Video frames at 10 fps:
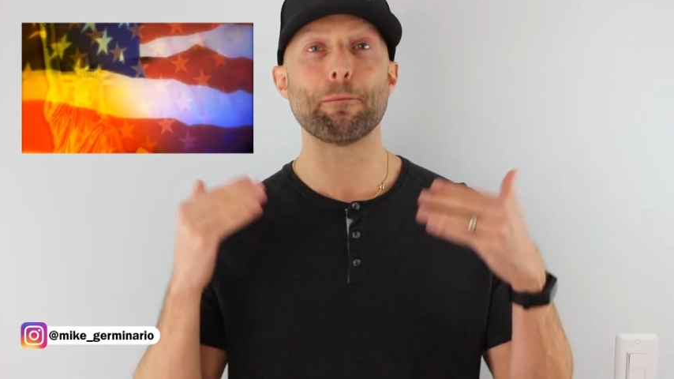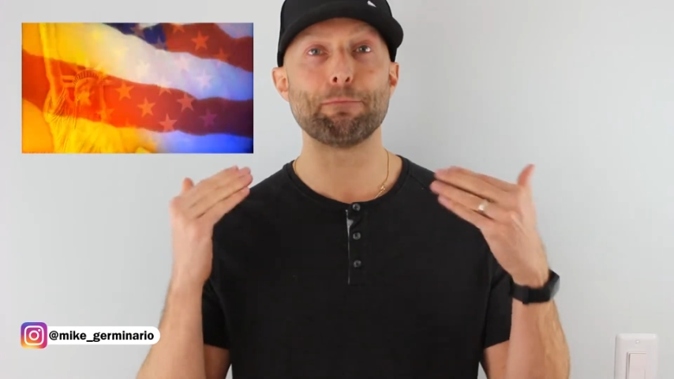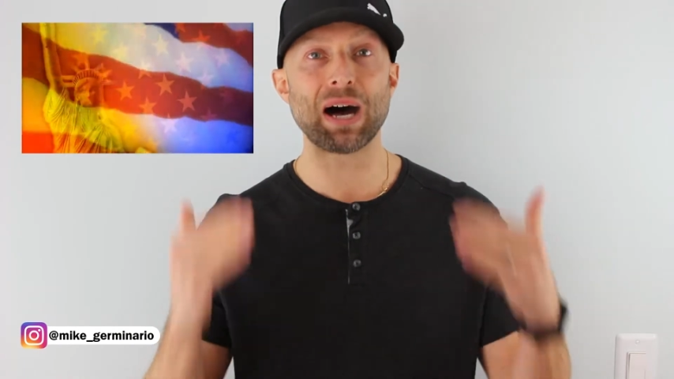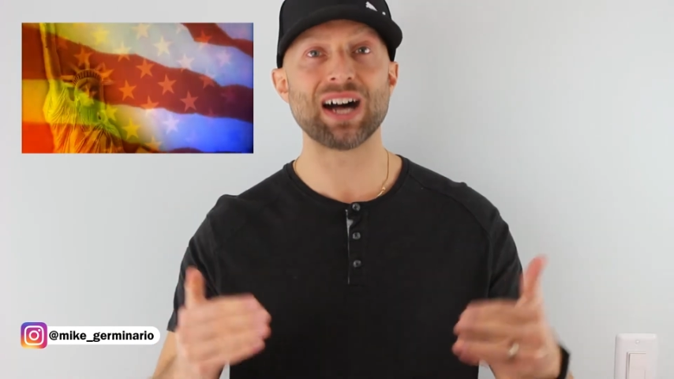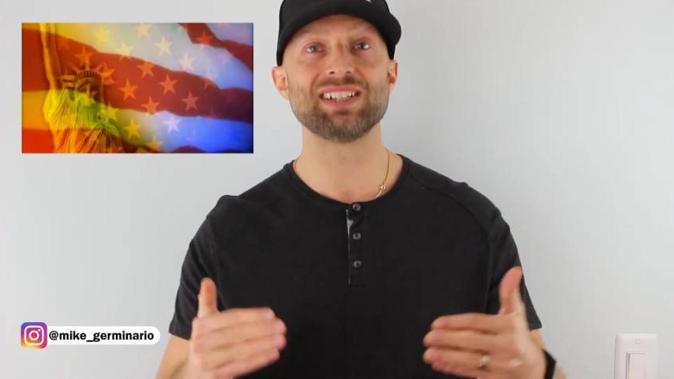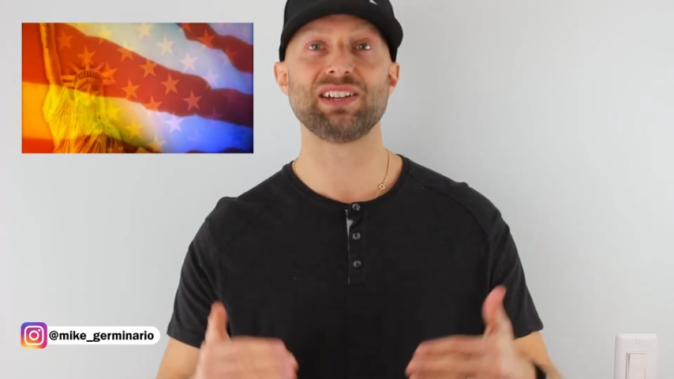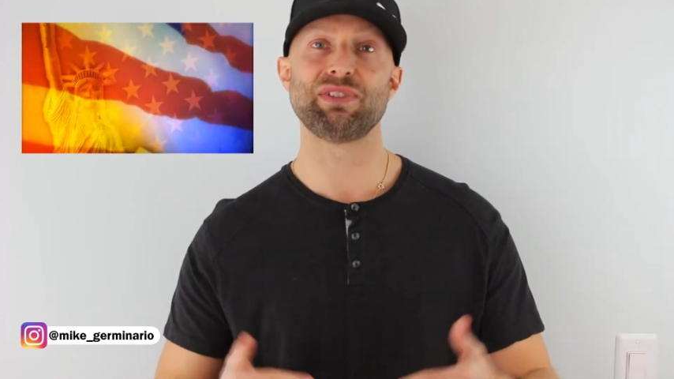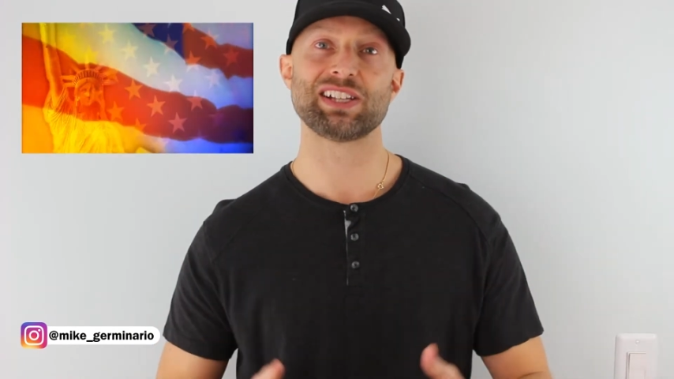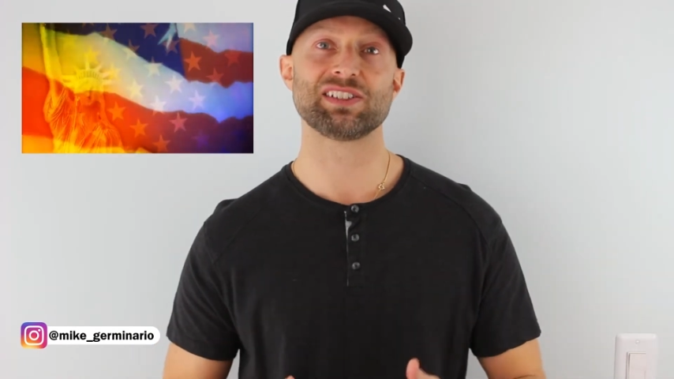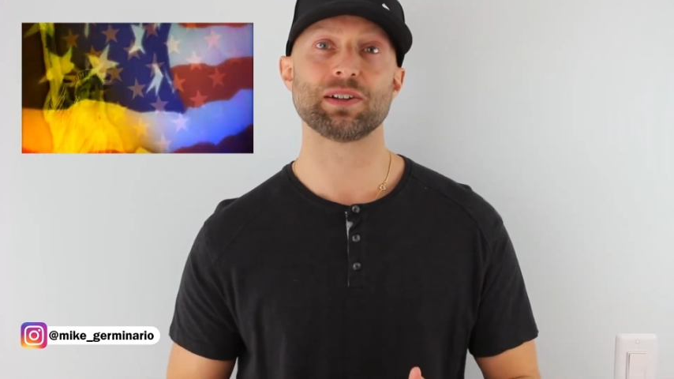a bond
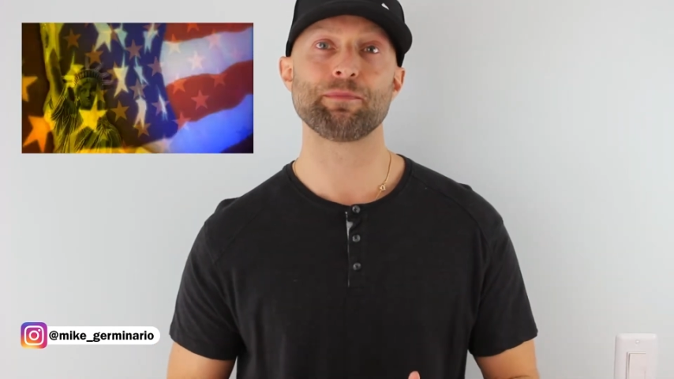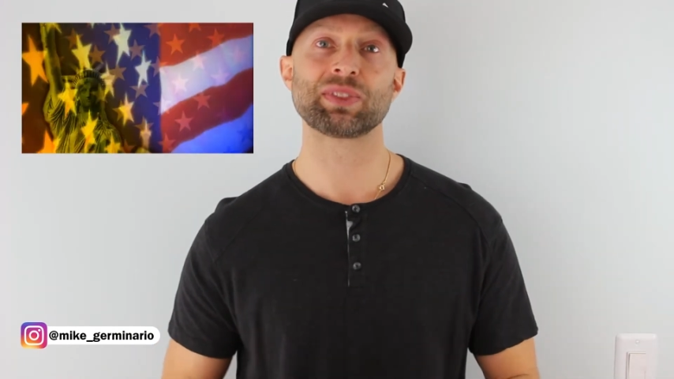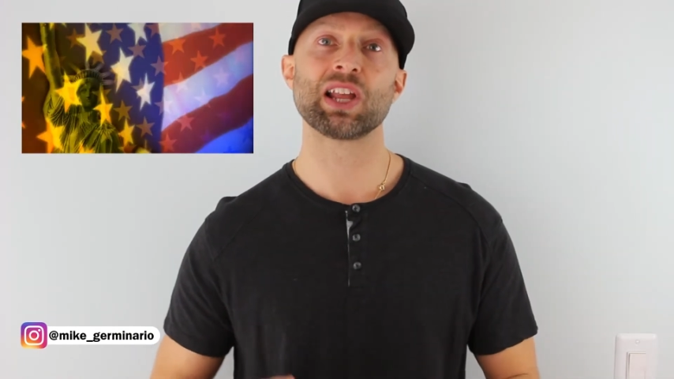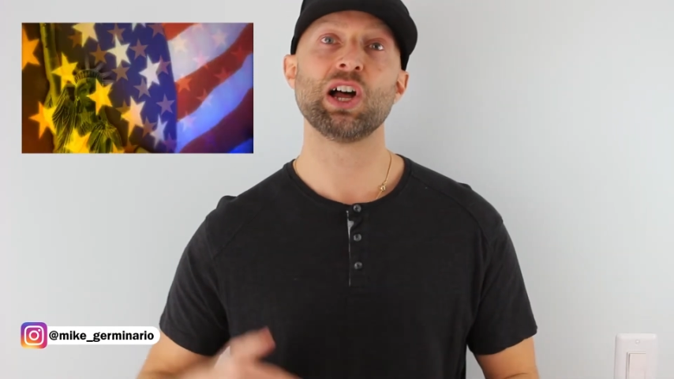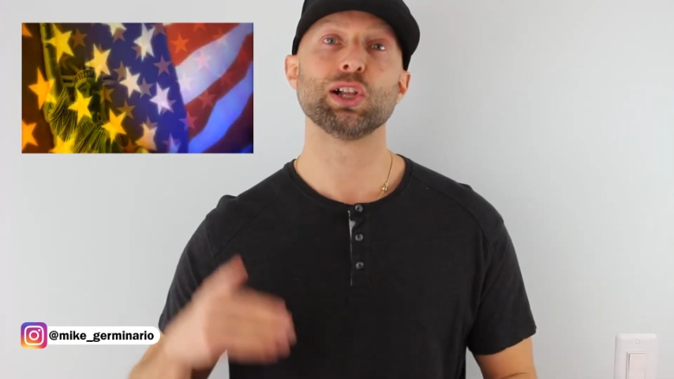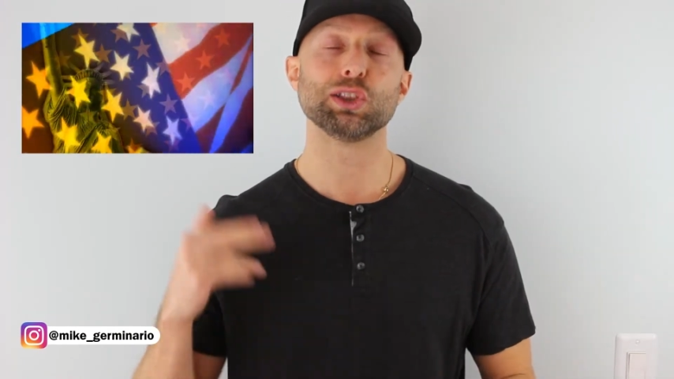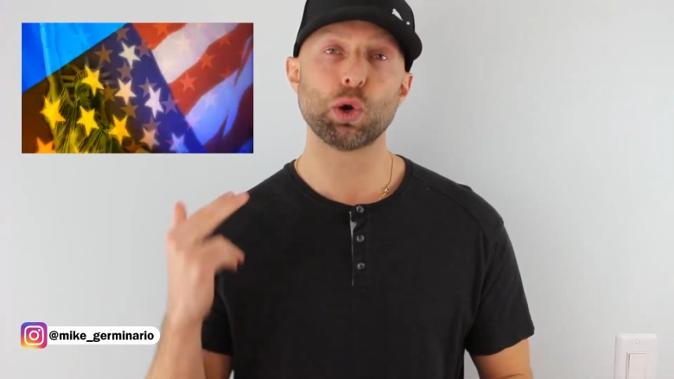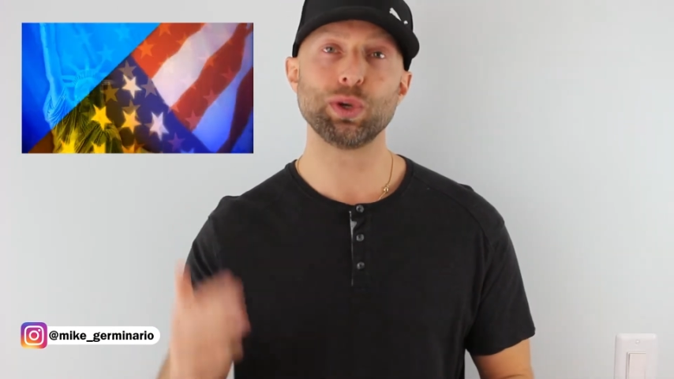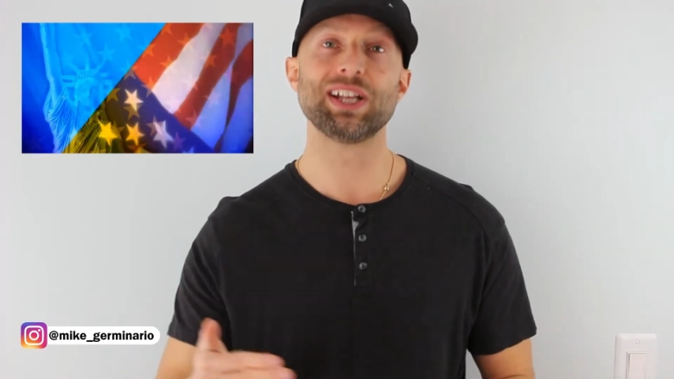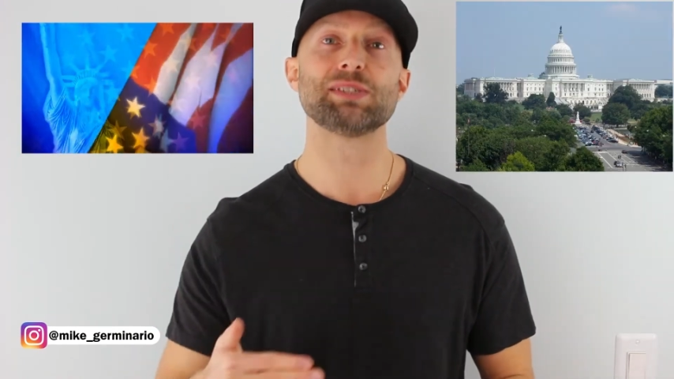investor,
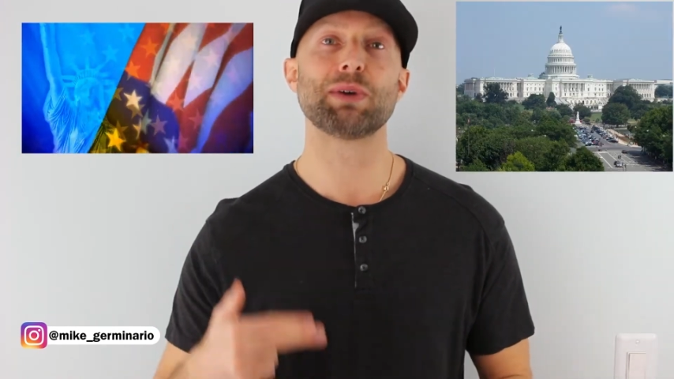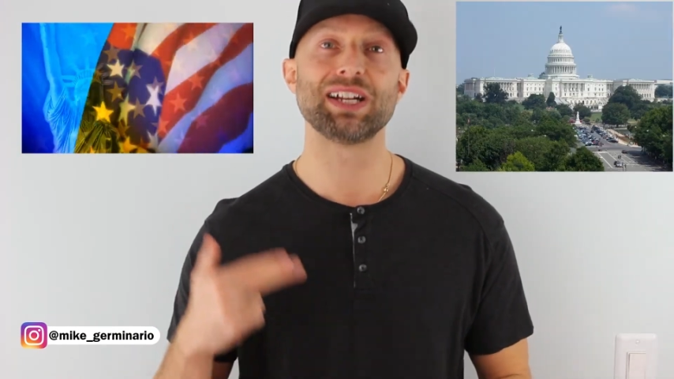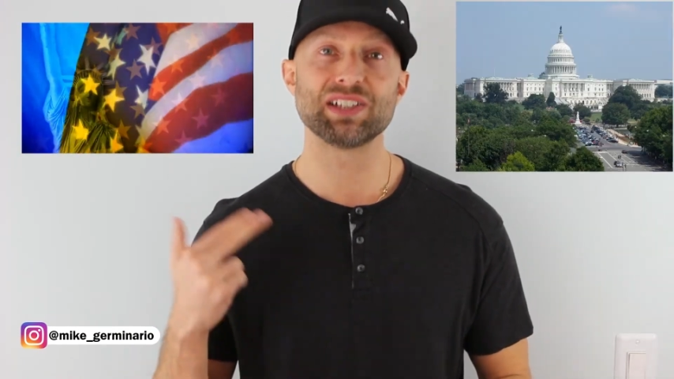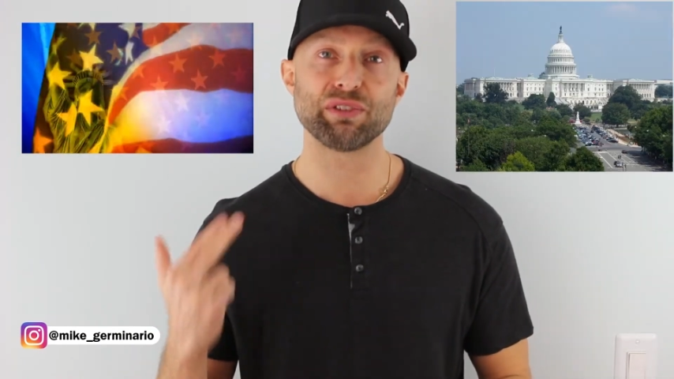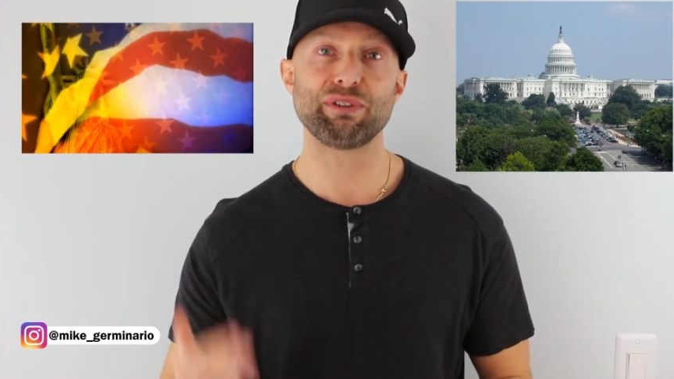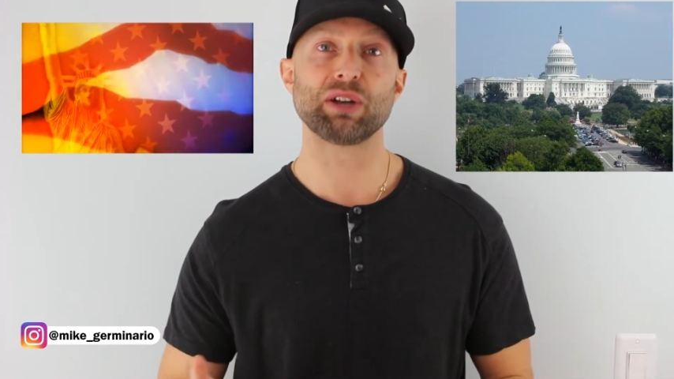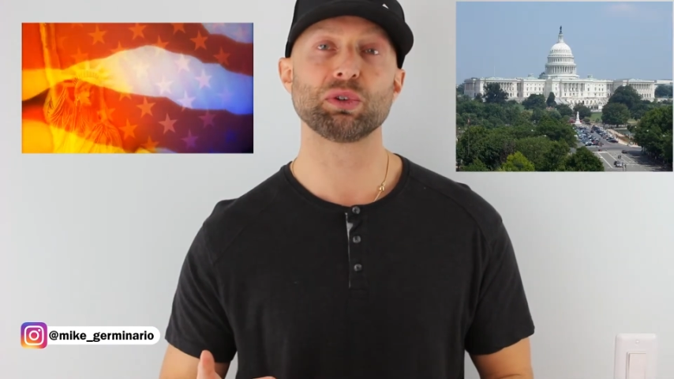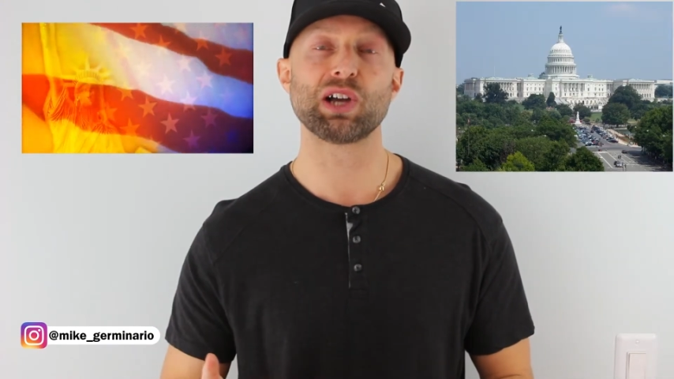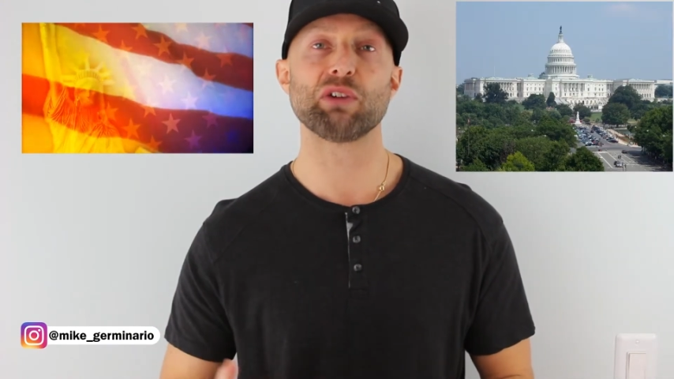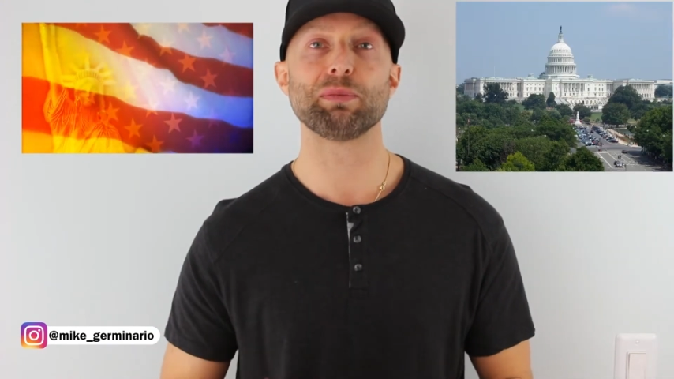loaning his money to the federal
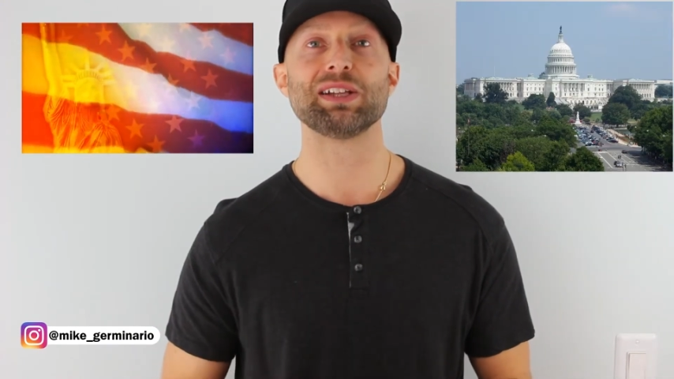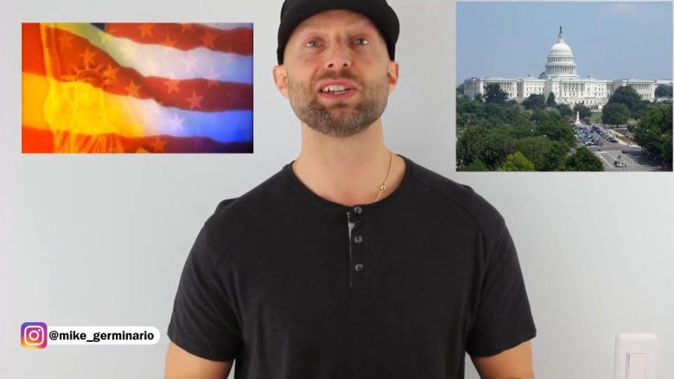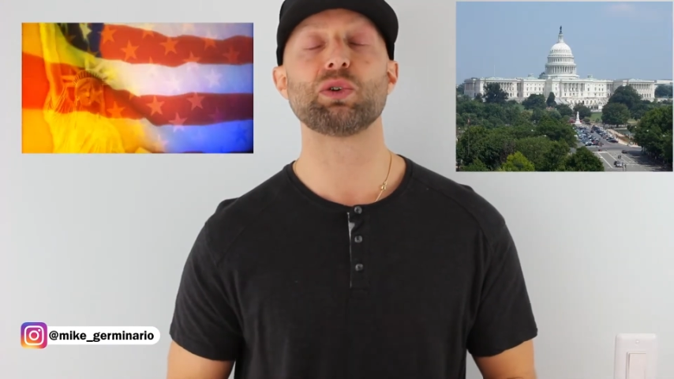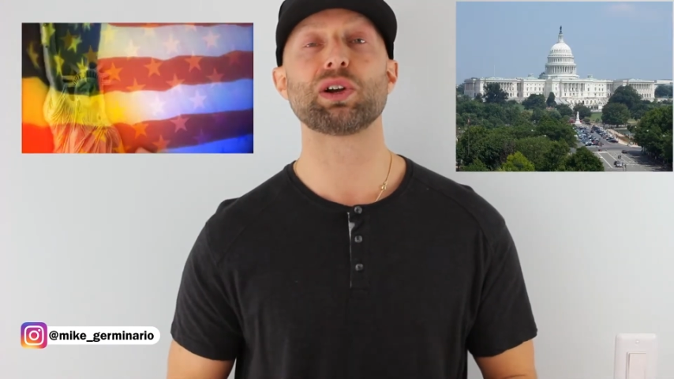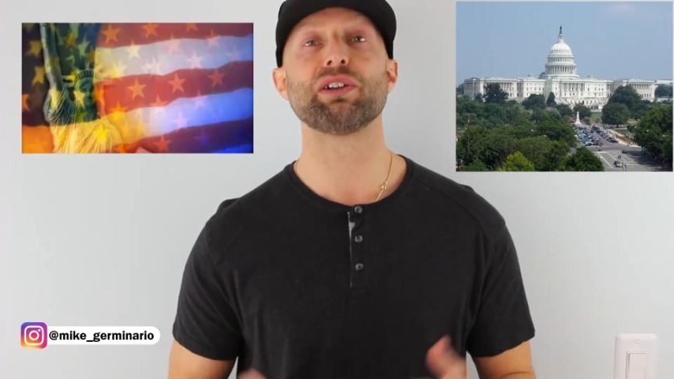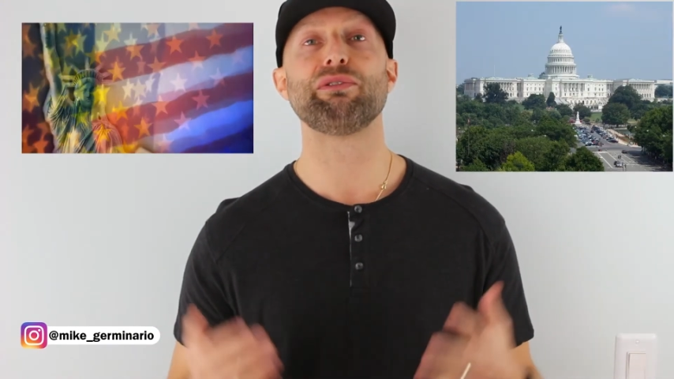government in order to